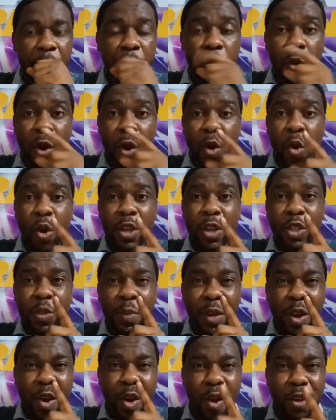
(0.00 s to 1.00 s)
You are going
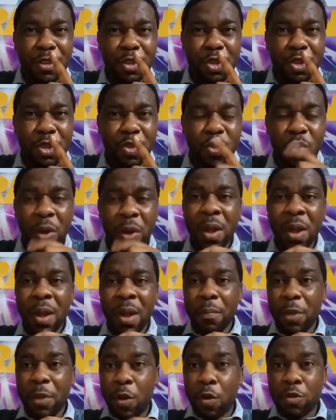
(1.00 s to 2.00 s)
to be conscious
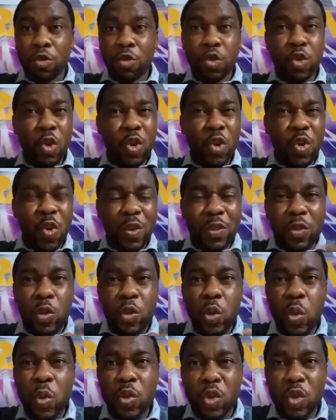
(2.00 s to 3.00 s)
because you're not
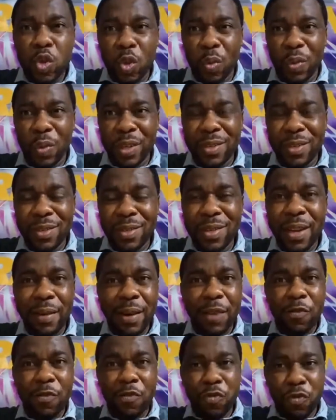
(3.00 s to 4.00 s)
used to it. There
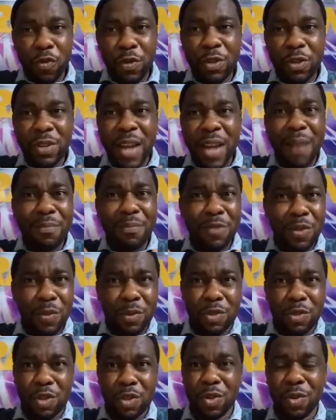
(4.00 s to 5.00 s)
are foods I'm
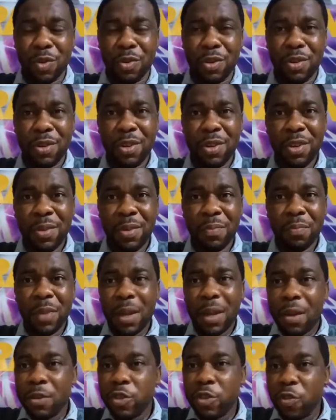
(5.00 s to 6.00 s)
used to
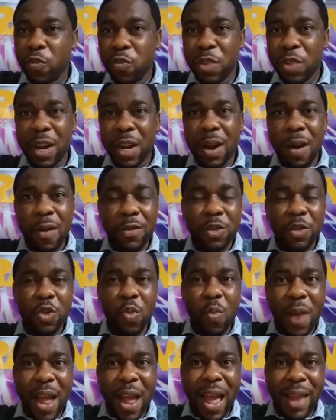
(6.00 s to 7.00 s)
because of the culture
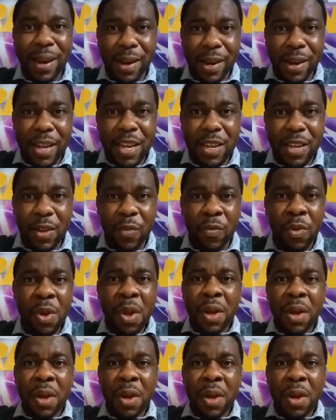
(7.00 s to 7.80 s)
where I live.